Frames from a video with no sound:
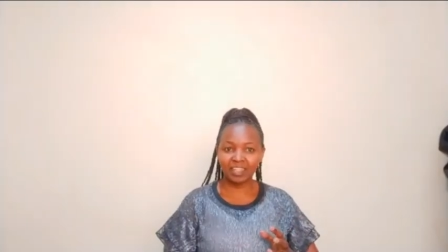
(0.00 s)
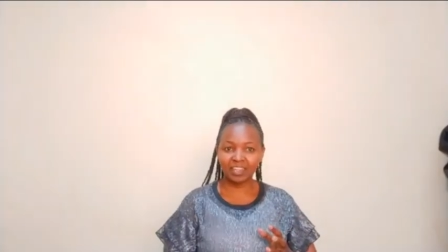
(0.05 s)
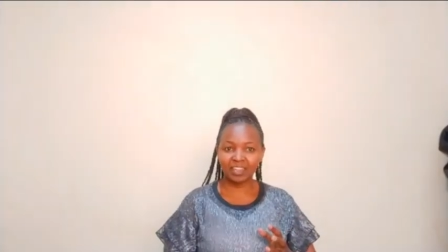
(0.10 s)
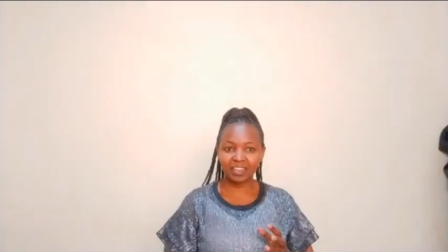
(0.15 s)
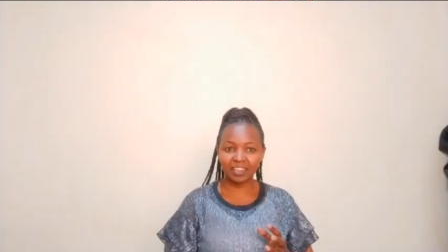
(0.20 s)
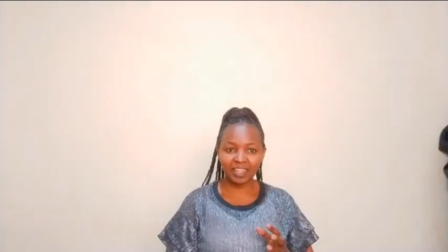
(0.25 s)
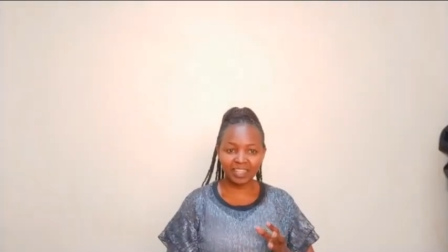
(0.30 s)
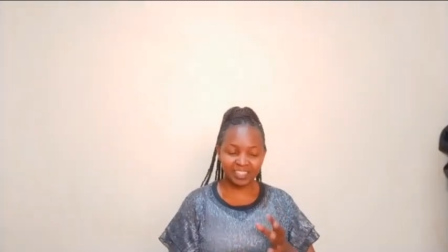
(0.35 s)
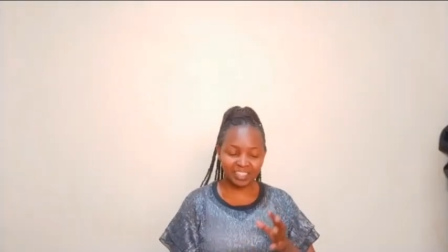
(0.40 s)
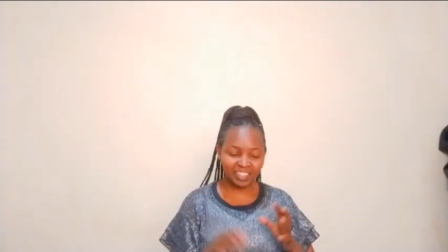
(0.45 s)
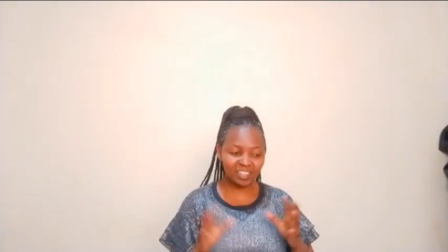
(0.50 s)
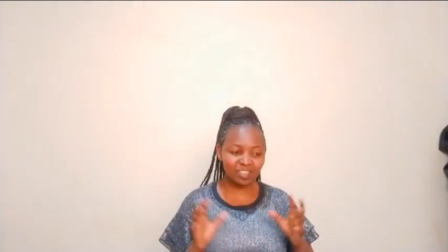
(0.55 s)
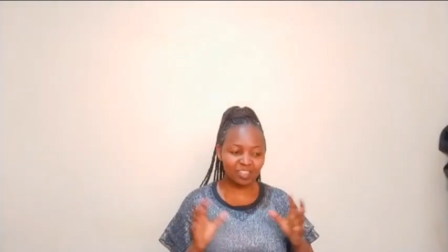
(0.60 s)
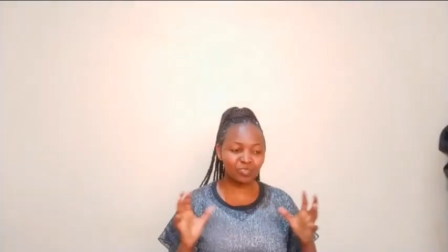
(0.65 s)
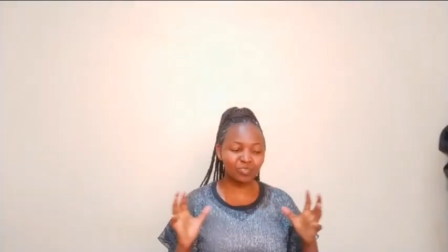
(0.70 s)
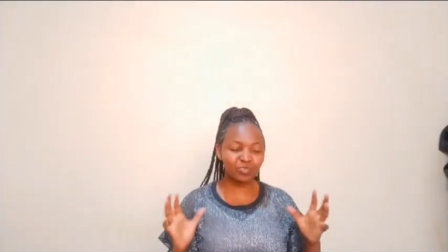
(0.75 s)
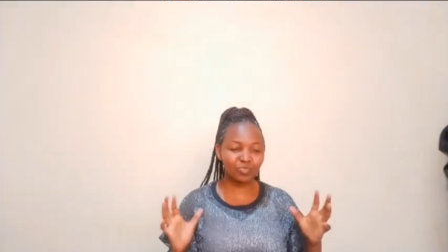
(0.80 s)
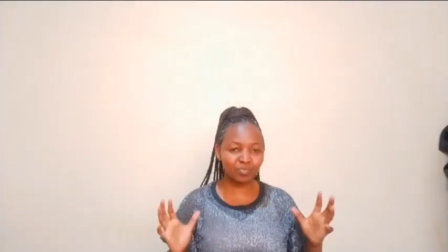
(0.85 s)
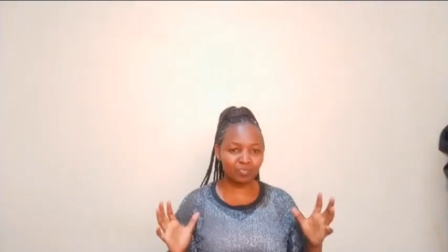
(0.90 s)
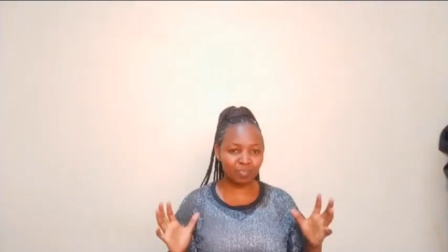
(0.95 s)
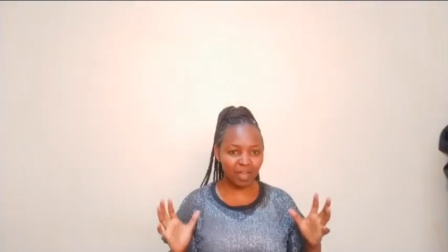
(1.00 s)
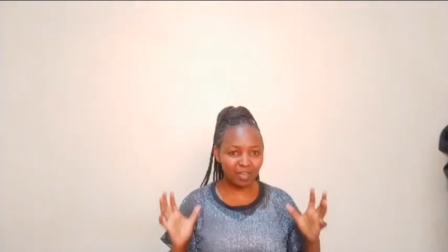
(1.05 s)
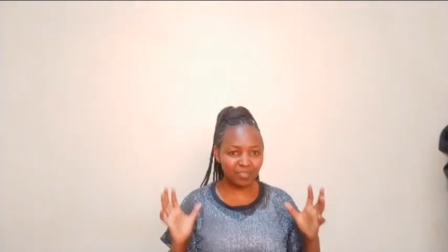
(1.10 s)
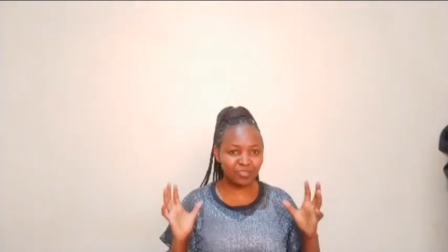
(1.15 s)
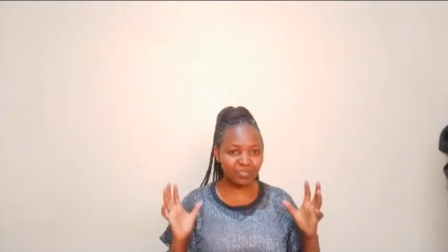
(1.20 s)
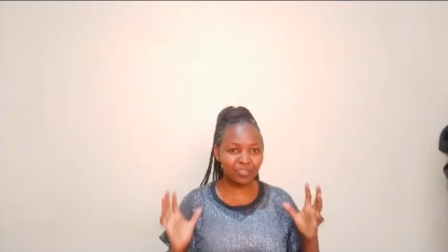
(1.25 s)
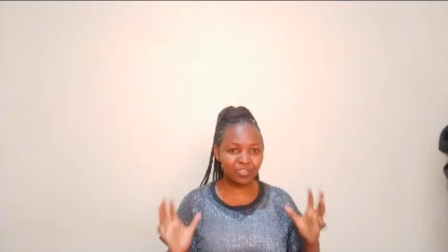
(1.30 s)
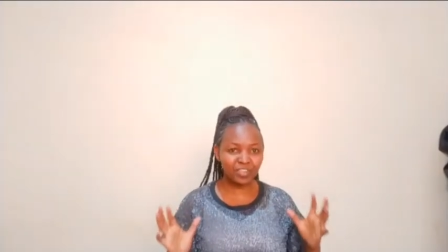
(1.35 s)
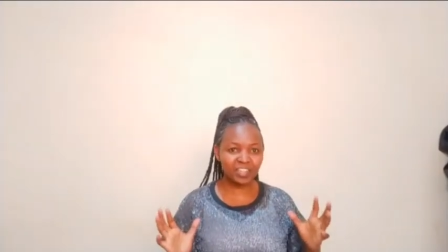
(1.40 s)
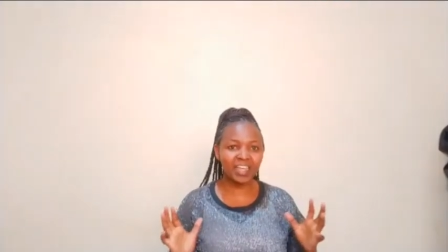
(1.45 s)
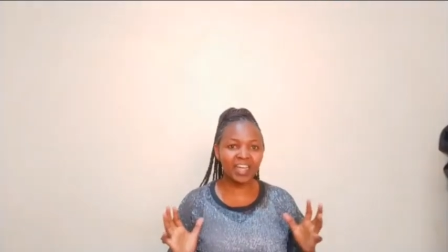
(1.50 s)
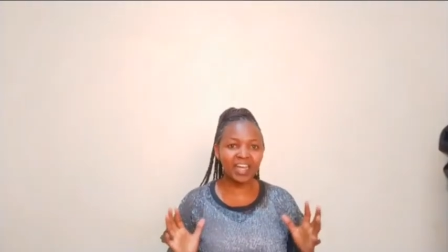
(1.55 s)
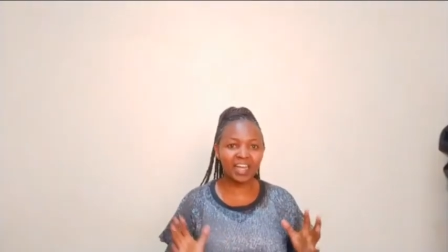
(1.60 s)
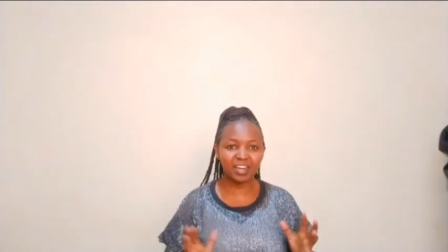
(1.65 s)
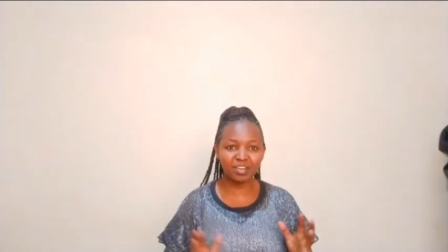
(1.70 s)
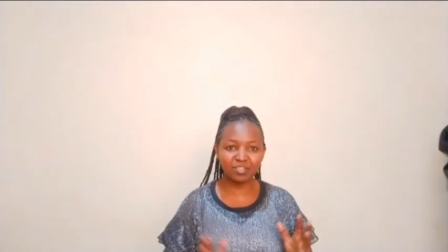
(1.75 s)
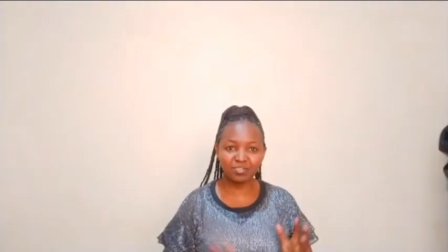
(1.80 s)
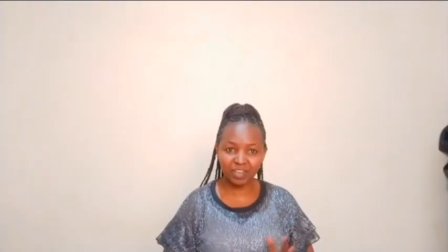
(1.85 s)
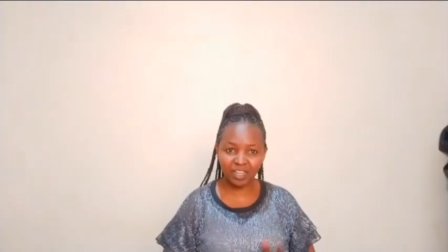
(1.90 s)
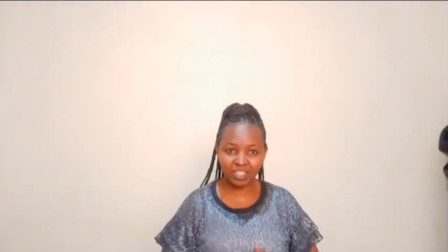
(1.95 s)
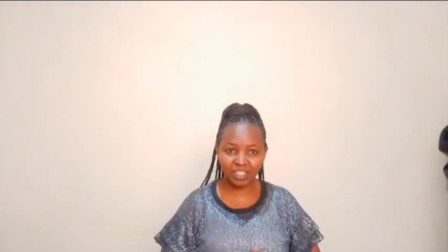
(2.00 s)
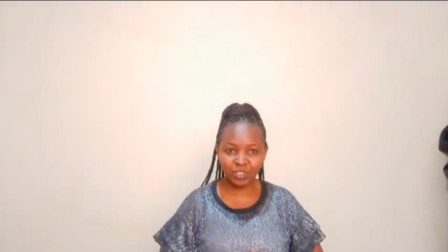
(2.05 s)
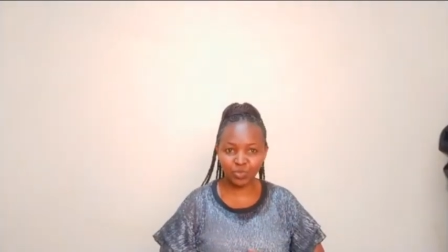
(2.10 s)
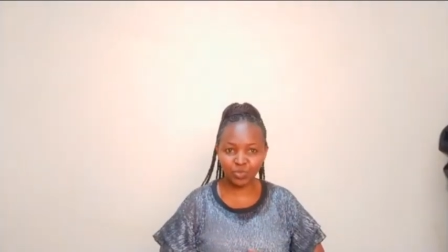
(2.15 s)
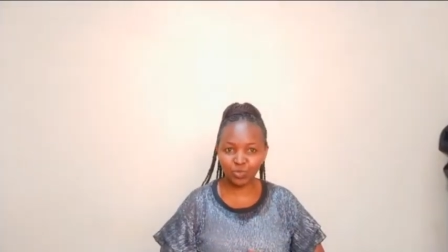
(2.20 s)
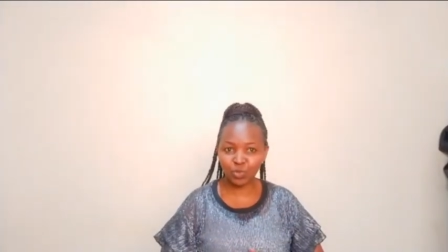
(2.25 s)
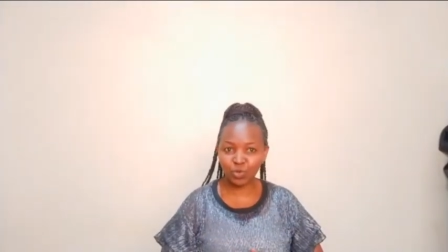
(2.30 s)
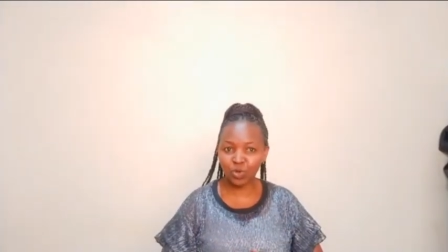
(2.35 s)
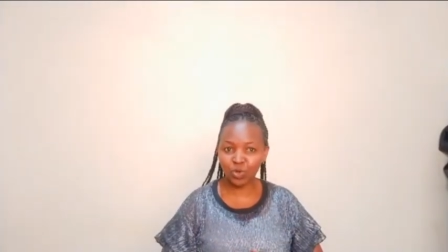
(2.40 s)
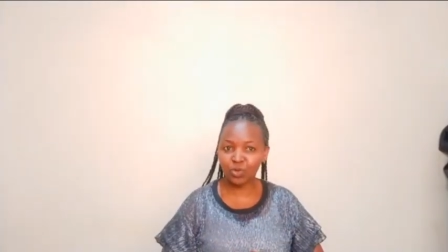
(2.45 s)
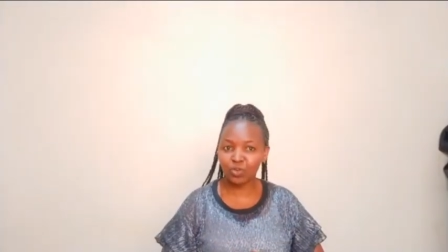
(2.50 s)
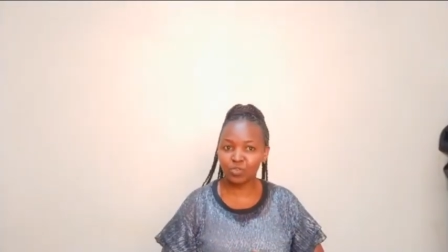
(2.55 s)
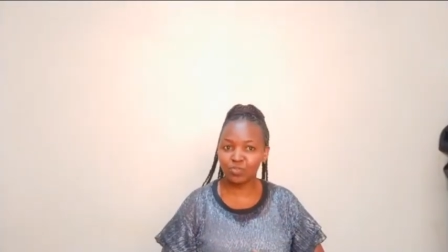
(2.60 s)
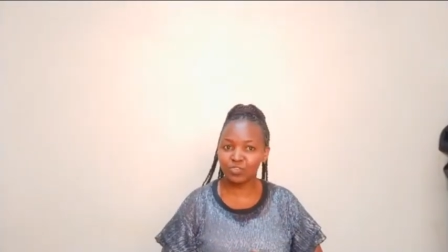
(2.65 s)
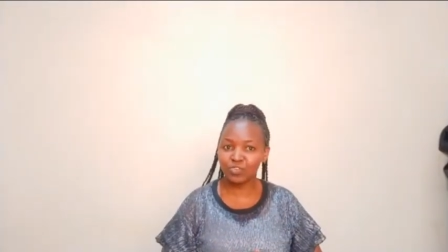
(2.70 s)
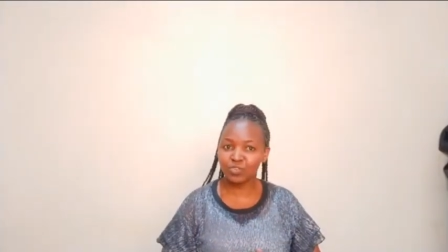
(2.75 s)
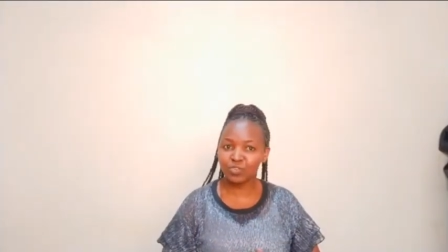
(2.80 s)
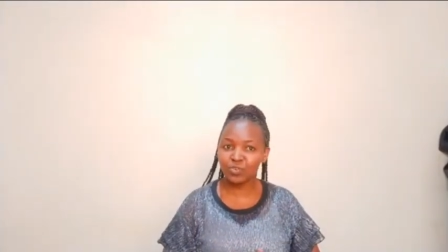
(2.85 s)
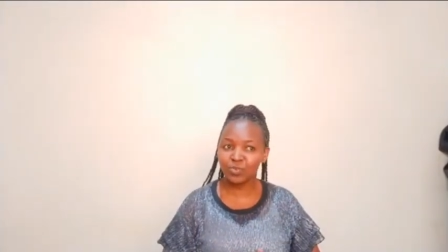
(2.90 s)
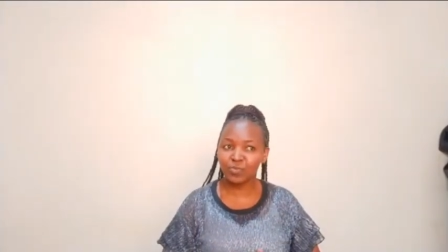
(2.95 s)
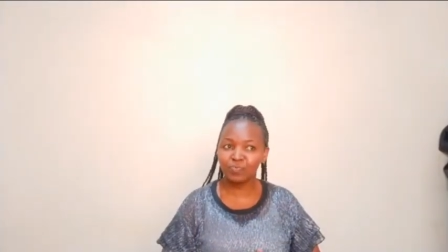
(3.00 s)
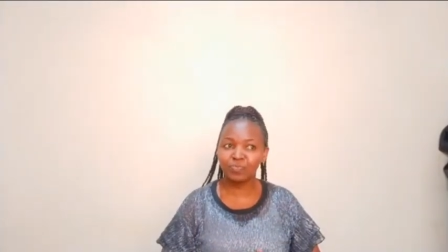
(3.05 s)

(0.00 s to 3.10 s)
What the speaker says: That is a free advice to all of you.